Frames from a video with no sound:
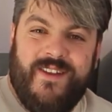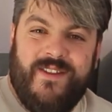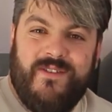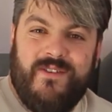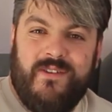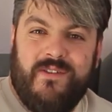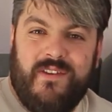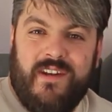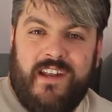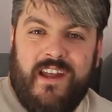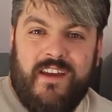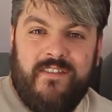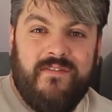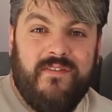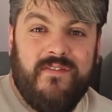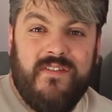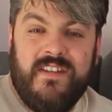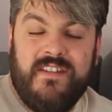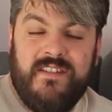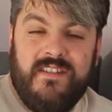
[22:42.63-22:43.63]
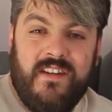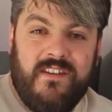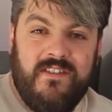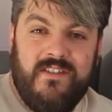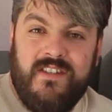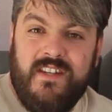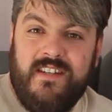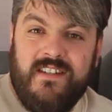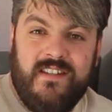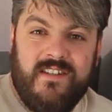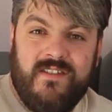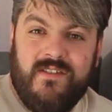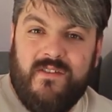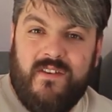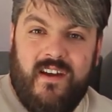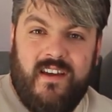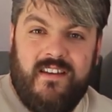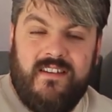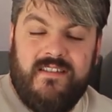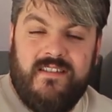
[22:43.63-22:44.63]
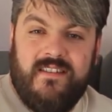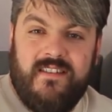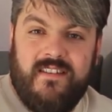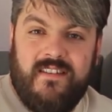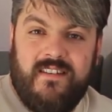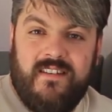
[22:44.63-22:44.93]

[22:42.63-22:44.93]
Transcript: through the life of his son Jesus Christ.